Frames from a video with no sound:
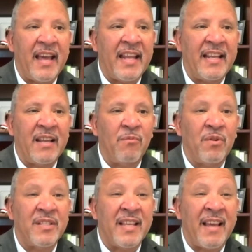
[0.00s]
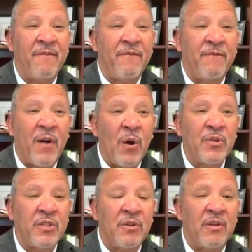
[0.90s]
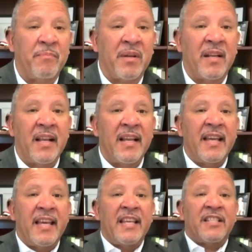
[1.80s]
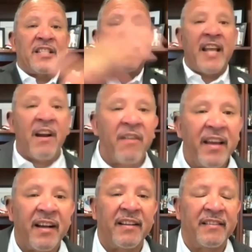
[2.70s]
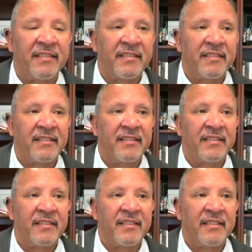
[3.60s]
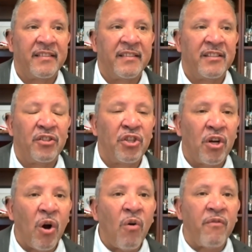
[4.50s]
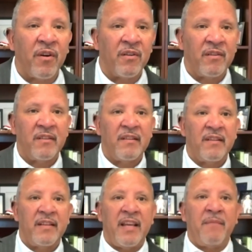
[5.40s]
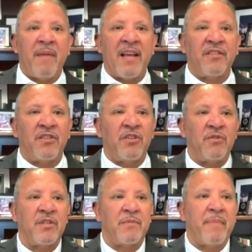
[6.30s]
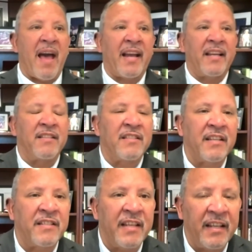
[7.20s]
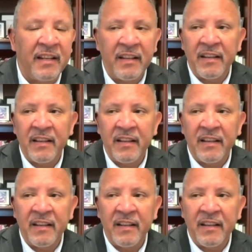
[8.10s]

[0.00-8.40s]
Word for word: And it was a falsehood, but hysteria took over in Massachusetts back in 16